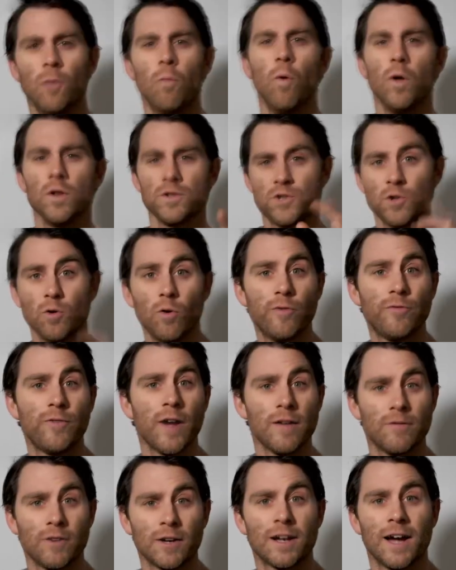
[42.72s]
What's your
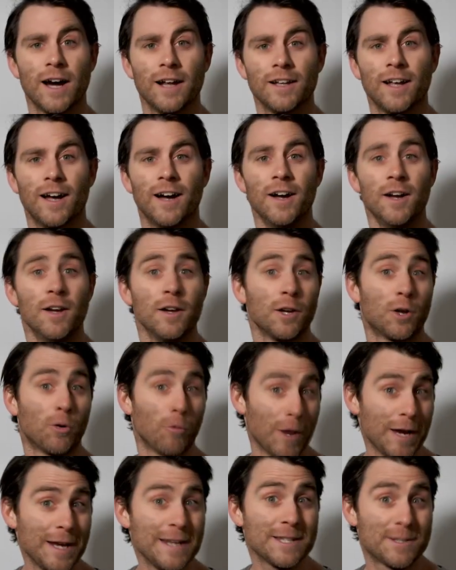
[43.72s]
favourite colour?
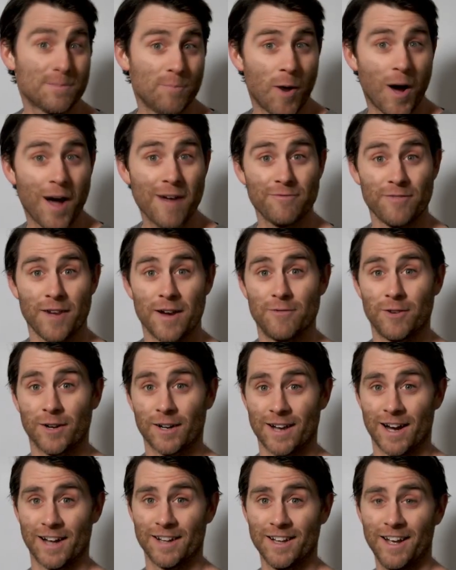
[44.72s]
Green's my favourite
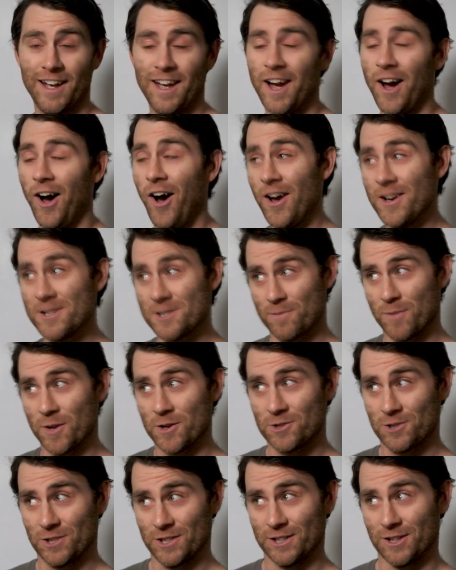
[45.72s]
colour. I
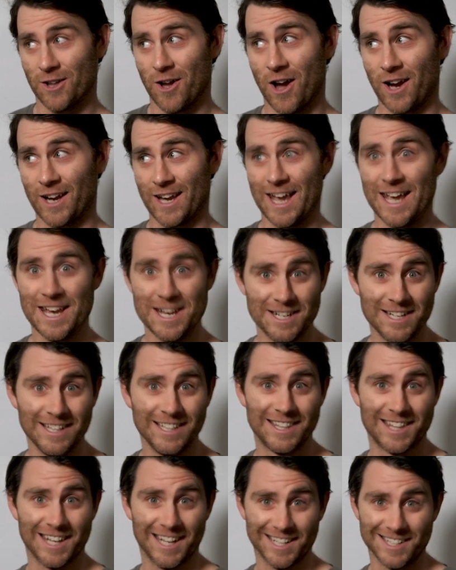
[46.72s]
especially like
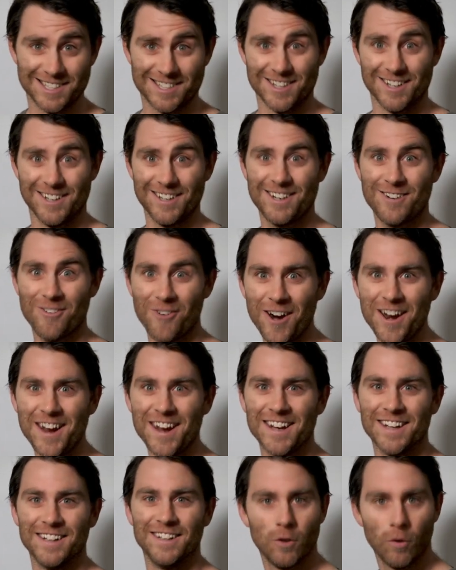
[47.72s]
eating things that are
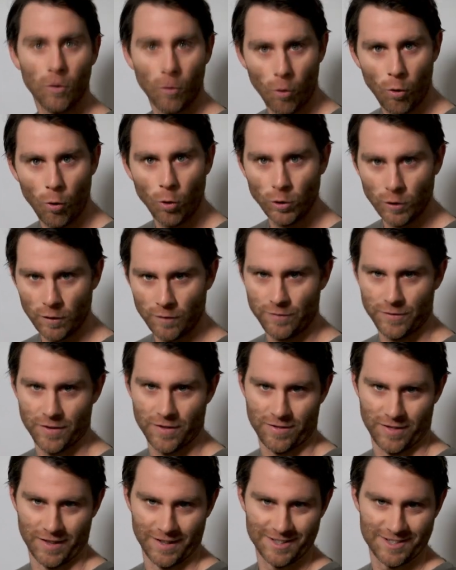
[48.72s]
green. All of the
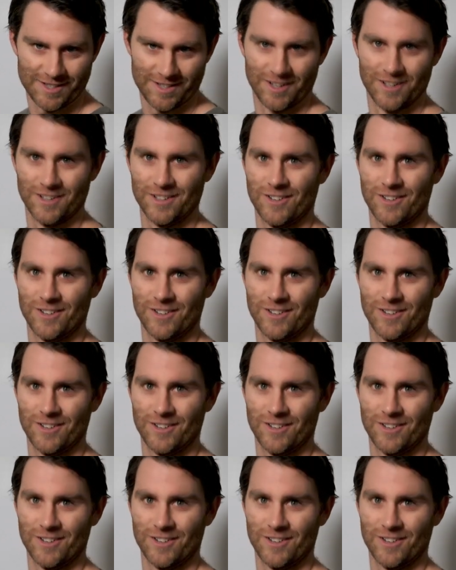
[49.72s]
things that are